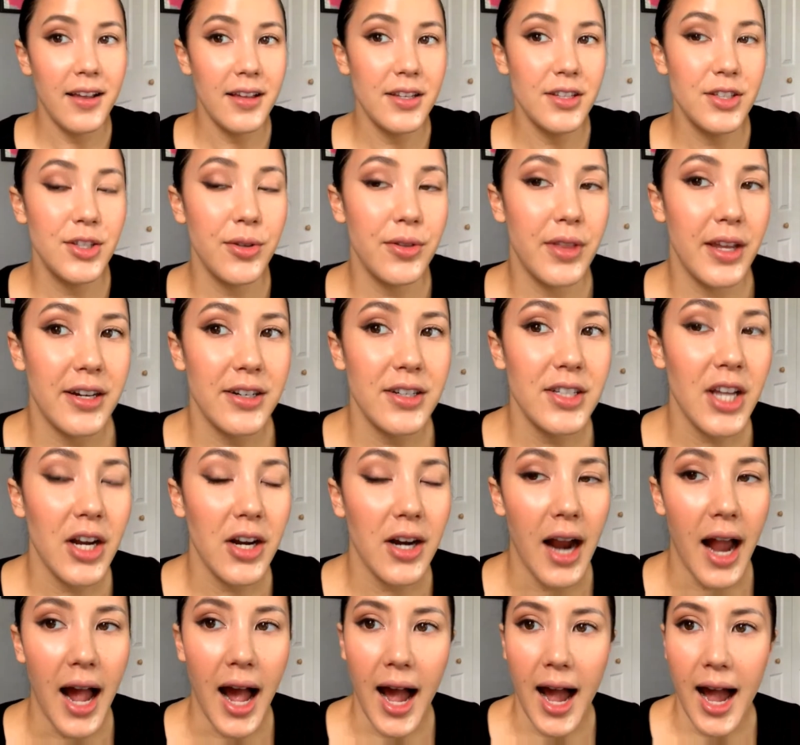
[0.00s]
So there's
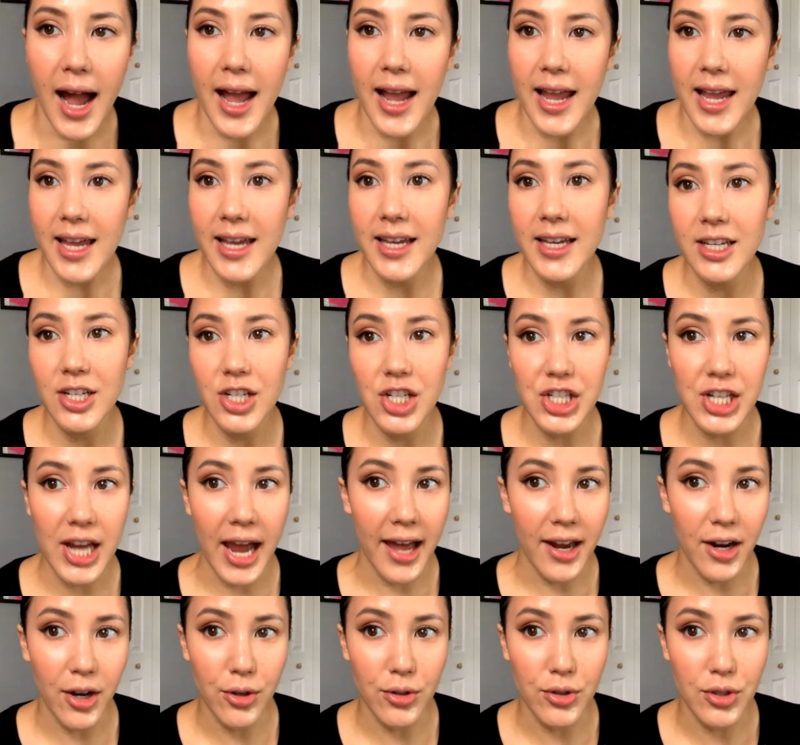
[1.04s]
our
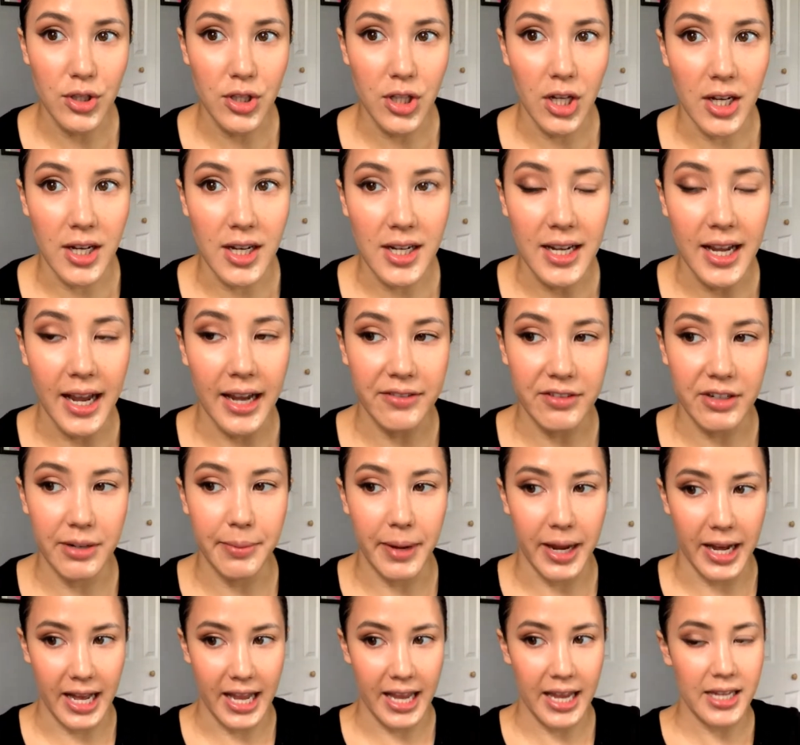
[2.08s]
eyeshadow look,
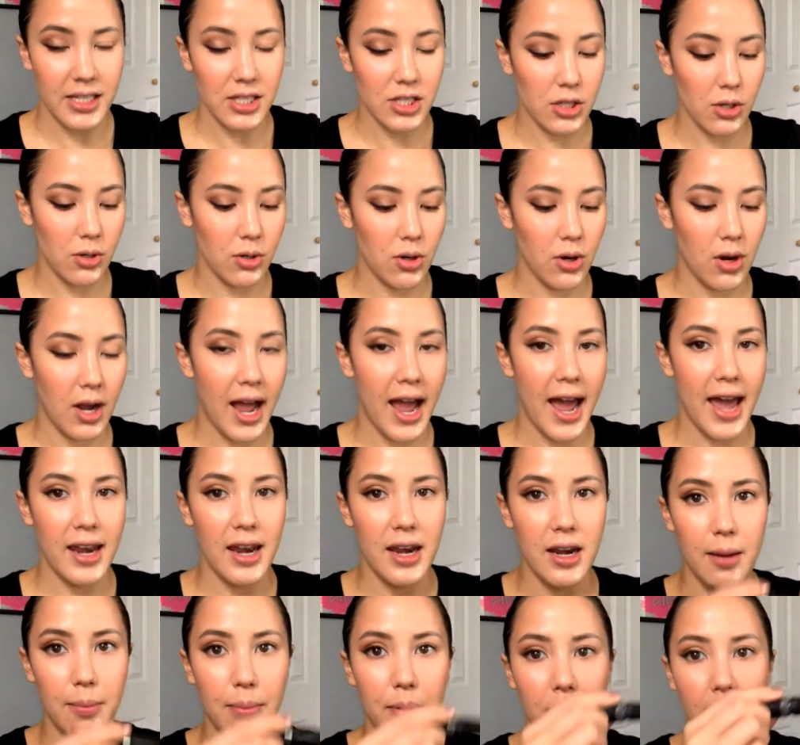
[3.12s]
everybody. So go ahead
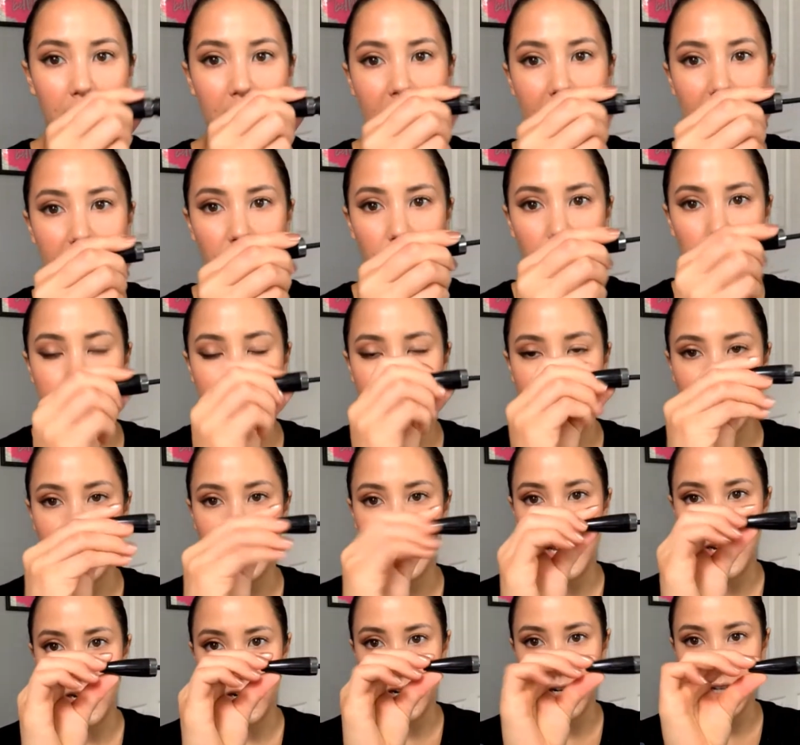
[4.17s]
and apply your
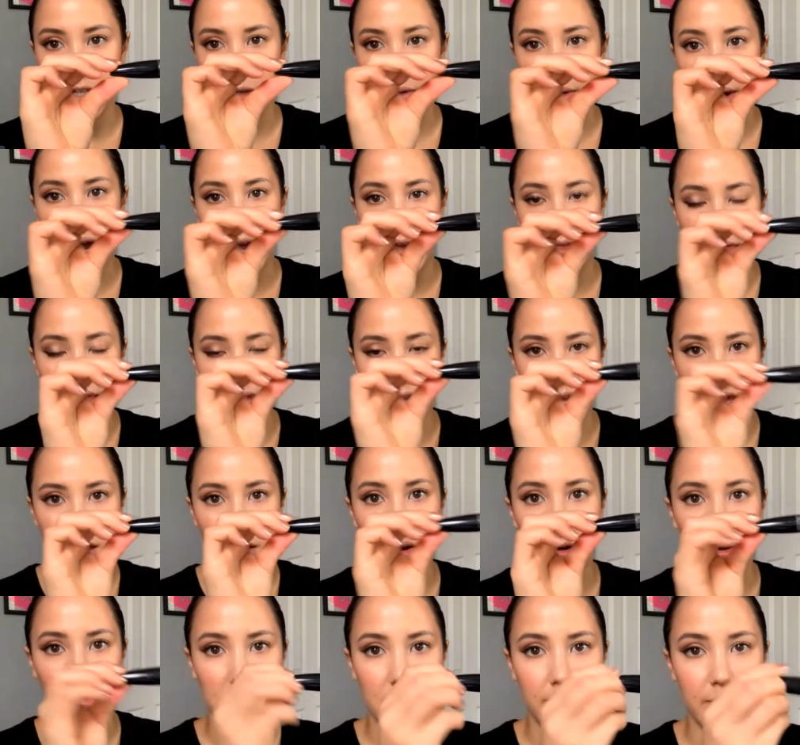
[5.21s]
mascara. You got the
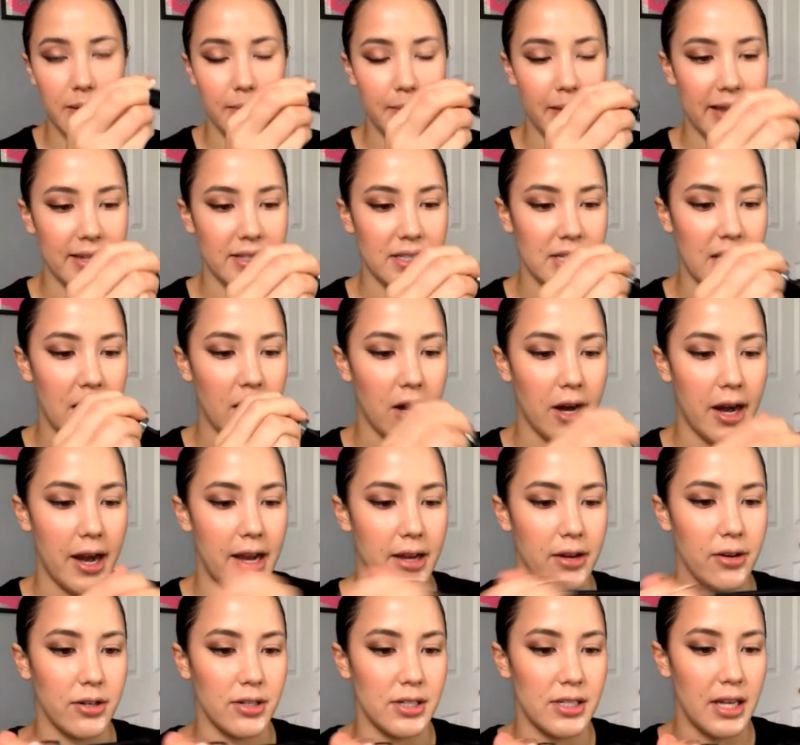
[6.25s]
Ultimate Mascara
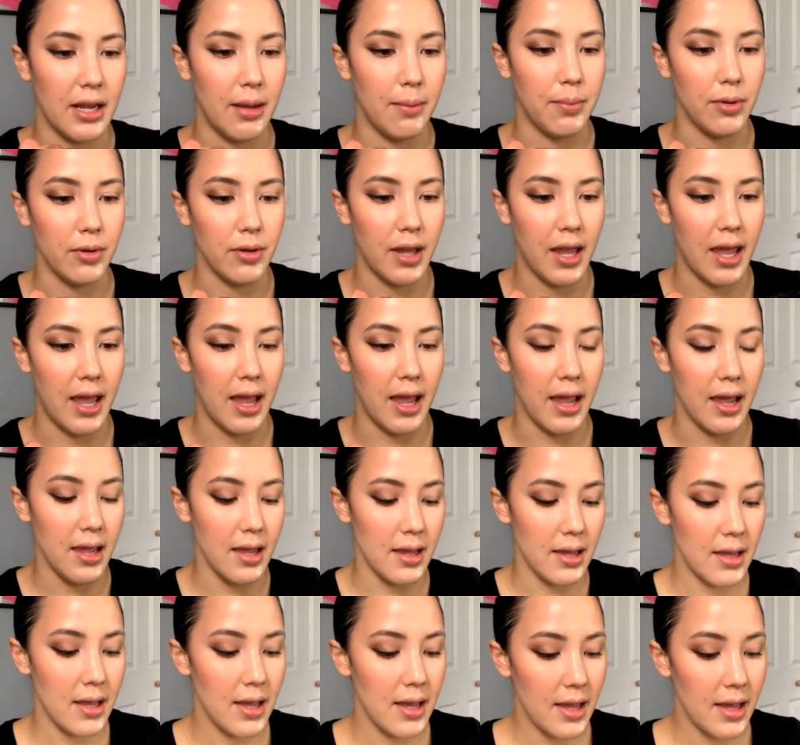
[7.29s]
in your sample kit.